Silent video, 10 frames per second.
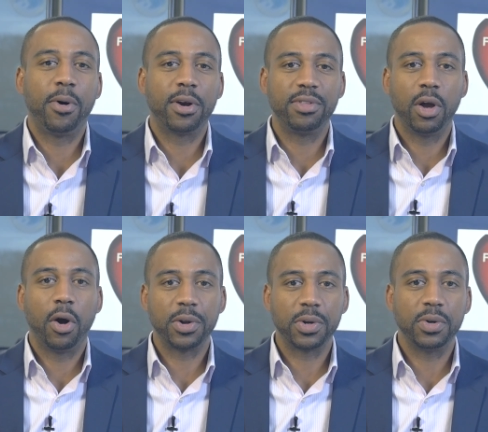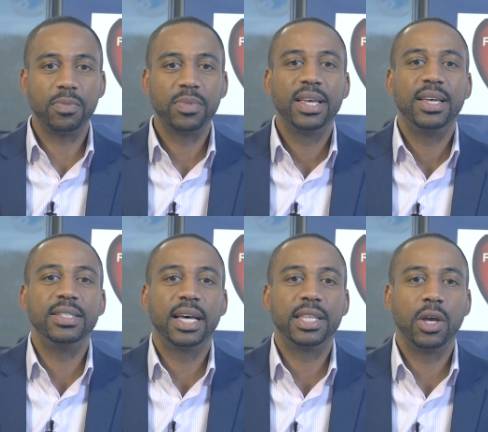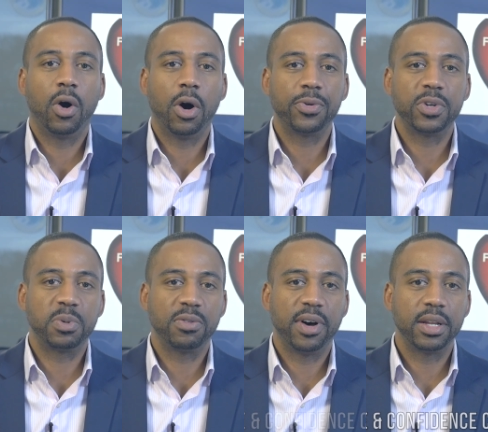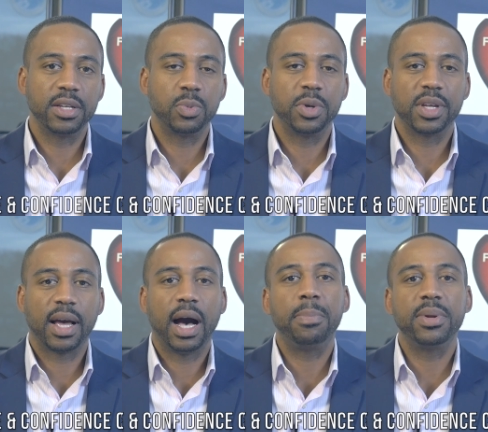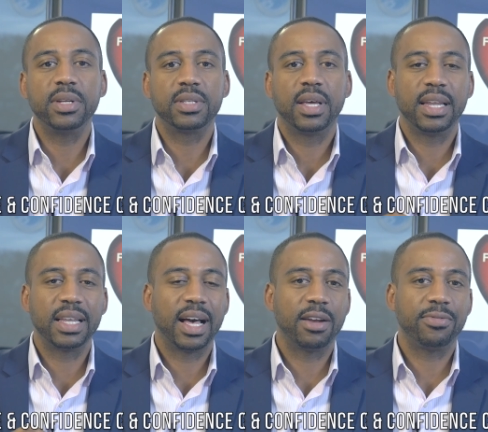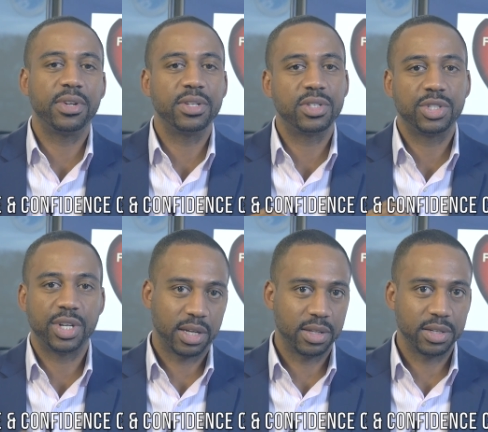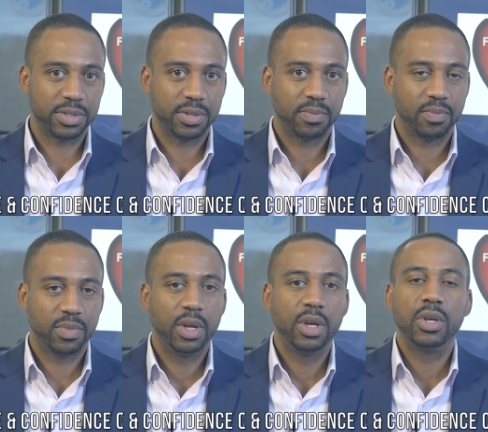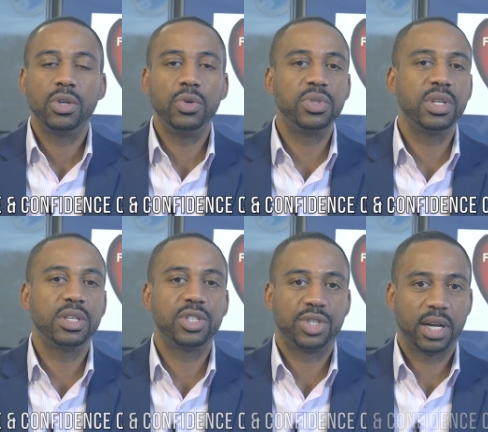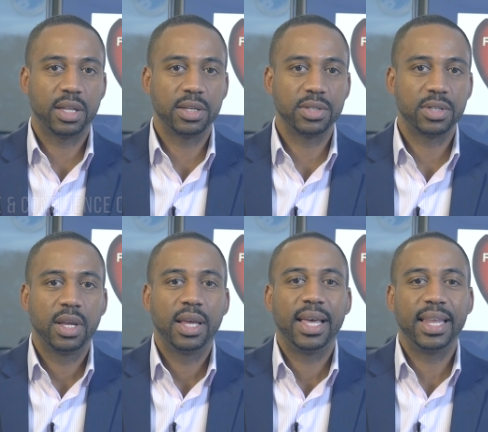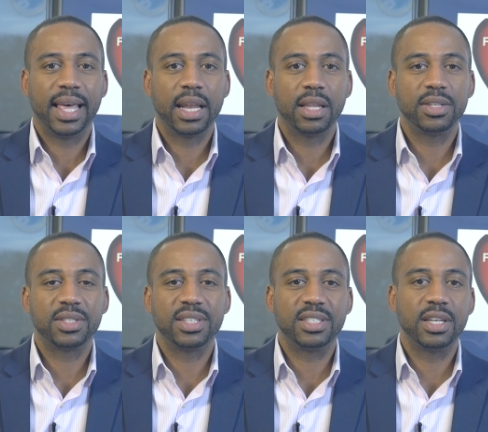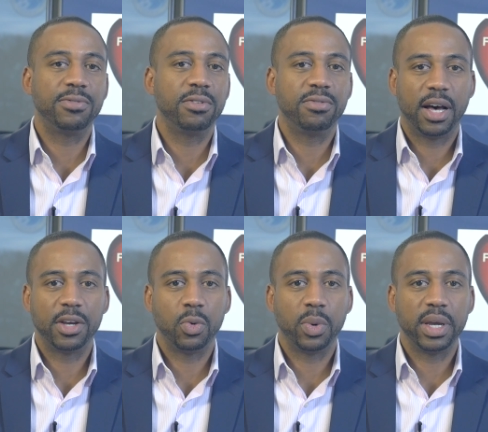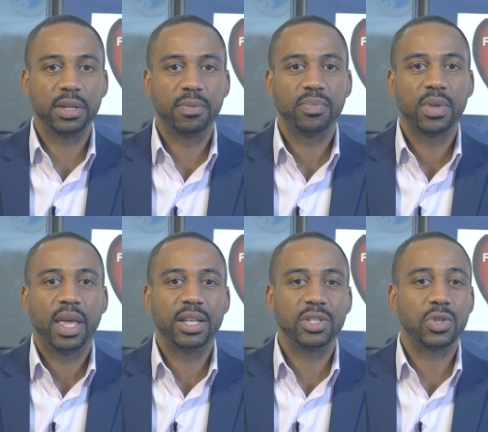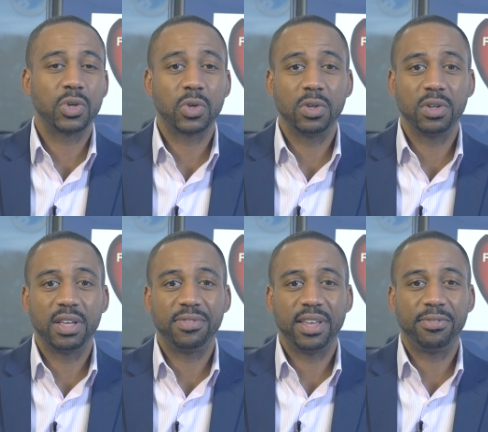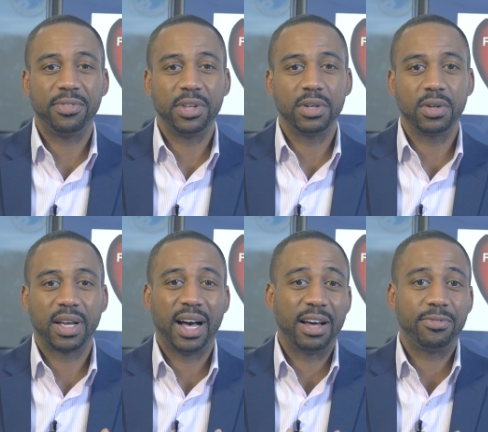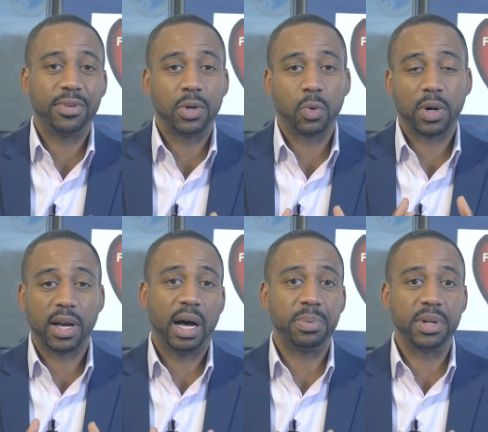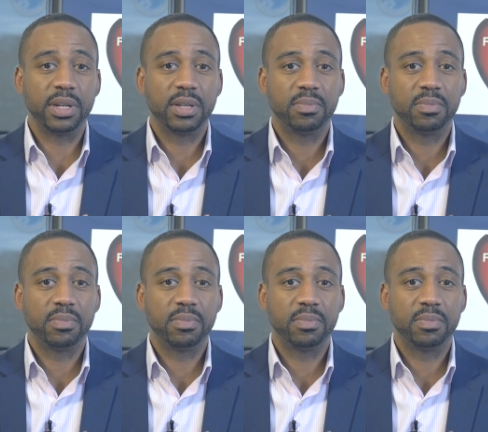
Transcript: part of the article is that the authors provide us with a competence and confidence checklist. Using this checklist, an analyst can self evaluate and circle if they feel confident or competent.